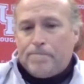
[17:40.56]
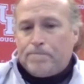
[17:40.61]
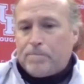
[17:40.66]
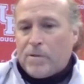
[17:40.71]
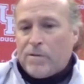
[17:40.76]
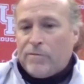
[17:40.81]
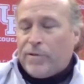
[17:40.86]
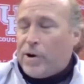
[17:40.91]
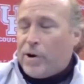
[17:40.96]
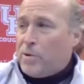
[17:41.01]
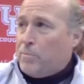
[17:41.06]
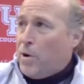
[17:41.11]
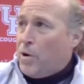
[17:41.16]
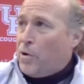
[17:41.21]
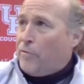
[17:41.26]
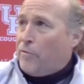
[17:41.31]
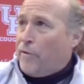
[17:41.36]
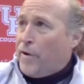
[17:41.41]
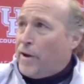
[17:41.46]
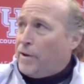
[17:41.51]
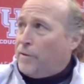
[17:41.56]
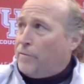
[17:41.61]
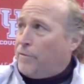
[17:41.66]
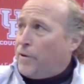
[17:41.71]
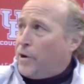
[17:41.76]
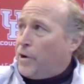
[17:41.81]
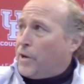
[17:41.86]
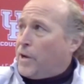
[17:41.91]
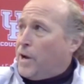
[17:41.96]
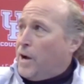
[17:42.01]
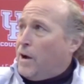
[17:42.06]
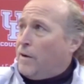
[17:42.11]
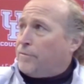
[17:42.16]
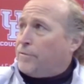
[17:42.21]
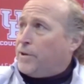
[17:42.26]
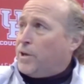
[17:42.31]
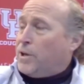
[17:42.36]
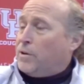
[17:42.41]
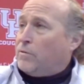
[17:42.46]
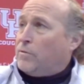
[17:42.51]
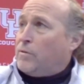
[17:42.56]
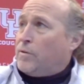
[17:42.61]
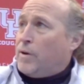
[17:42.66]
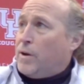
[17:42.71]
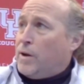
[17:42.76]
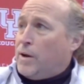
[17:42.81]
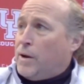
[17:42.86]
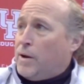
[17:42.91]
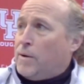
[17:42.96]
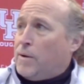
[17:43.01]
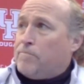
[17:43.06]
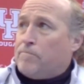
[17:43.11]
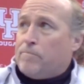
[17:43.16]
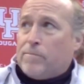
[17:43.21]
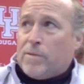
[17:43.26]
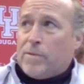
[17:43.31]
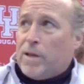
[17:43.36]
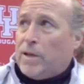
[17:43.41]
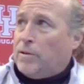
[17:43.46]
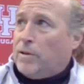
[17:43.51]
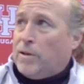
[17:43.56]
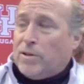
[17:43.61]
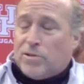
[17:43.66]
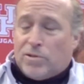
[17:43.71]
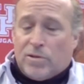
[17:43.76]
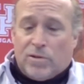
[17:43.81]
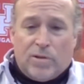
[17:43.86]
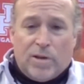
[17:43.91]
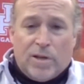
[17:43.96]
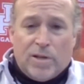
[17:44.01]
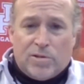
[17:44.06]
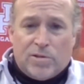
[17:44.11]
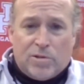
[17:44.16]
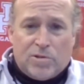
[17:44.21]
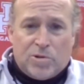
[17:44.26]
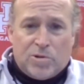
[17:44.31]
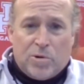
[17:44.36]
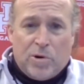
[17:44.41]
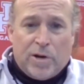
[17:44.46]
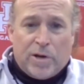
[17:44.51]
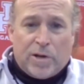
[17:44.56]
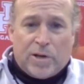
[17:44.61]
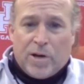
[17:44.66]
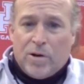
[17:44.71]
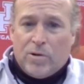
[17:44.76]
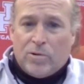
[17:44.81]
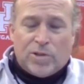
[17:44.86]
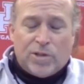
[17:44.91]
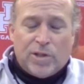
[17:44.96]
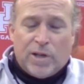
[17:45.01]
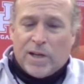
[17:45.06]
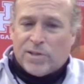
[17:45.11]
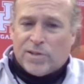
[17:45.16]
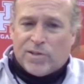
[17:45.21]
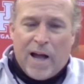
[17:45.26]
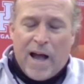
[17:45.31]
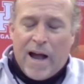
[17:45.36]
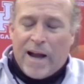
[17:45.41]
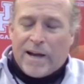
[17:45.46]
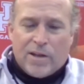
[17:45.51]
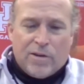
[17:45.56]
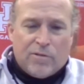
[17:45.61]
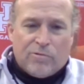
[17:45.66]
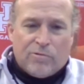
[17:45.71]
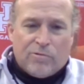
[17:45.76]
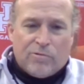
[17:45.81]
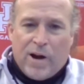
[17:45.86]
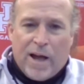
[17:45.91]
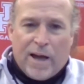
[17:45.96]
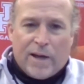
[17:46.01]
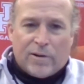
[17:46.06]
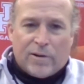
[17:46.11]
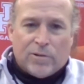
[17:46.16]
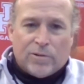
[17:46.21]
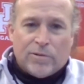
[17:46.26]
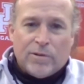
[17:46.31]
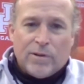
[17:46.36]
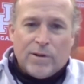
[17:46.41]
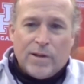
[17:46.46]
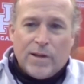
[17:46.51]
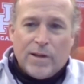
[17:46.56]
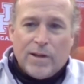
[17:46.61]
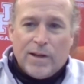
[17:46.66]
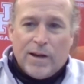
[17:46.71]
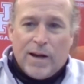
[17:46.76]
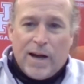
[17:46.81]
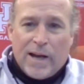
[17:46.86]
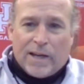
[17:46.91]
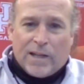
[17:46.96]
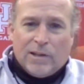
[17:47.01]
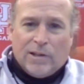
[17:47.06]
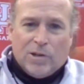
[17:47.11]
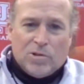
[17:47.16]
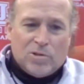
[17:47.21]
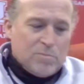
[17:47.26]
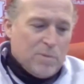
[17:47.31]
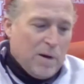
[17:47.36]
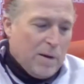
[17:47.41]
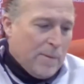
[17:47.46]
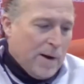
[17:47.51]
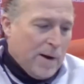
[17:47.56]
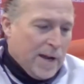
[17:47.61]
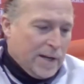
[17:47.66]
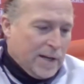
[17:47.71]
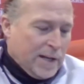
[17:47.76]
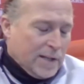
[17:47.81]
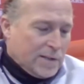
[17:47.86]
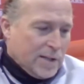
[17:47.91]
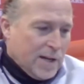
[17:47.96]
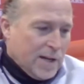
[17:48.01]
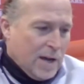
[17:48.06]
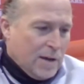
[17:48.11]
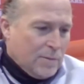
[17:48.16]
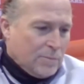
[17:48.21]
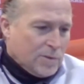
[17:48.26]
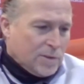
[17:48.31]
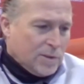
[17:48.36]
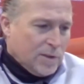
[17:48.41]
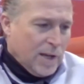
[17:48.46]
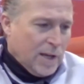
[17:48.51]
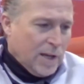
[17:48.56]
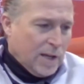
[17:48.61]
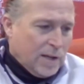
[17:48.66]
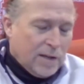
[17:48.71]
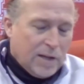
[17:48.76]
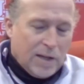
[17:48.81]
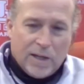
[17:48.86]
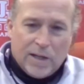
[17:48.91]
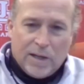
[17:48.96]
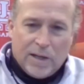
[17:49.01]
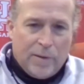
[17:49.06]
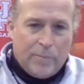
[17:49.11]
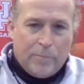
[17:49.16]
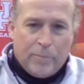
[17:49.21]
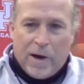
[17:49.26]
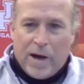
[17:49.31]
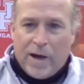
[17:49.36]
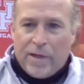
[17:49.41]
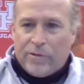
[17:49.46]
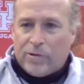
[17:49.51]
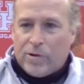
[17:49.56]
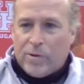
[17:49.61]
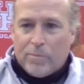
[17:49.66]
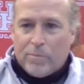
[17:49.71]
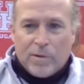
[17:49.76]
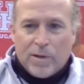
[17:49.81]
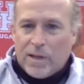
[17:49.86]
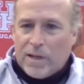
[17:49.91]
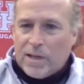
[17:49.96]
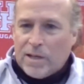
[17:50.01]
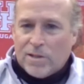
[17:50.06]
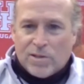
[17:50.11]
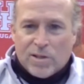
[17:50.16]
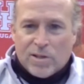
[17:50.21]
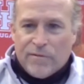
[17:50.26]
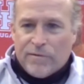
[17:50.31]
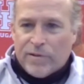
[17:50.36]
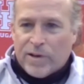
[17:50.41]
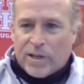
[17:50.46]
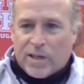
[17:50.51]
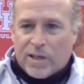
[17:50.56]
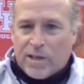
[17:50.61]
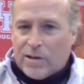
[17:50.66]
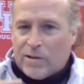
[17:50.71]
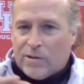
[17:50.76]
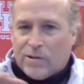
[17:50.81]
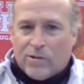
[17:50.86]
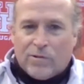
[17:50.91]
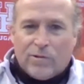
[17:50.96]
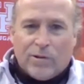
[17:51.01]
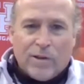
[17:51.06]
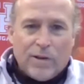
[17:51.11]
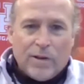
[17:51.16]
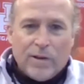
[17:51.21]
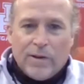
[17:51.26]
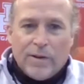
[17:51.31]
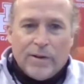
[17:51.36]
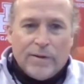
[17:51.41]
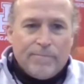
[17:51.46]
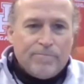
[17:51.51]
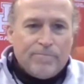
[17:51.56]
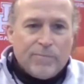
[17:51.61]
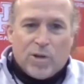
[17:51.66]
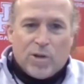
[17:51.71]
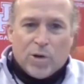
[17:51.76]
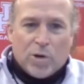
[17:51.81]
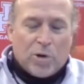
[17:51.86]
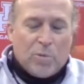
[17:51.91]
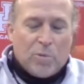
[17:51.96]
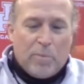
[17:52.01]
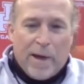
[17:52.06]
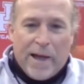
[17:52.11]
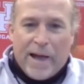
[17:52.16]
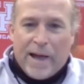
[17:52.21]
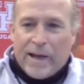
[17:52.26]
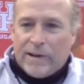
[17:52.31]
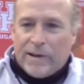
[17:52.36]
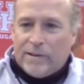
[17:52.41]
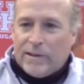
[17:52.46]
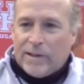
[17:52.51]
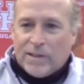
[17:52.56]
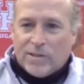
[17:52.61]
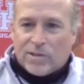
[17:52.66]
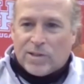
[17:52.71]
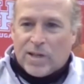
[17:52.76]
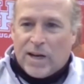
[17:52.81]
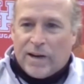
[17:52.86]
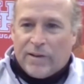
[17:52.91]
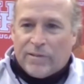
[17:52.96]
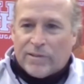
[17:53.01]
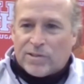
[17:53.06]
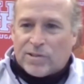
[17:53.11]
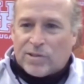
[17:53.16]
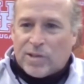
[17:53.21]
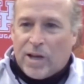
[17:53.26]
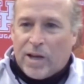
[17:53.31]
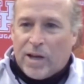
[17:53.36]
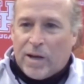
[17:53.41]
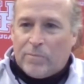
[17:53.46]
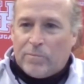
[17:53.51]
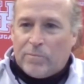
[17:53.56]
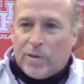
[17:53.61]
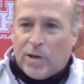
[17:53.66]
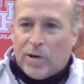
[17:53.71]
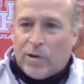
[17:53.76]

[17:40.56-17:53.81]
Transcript: Very motivated, very confident. He's a joy to coach. He does not get rattled. I can lose my mind at times, and it doesn't bother him. He's even keel. Good or bad, he's kind of the same.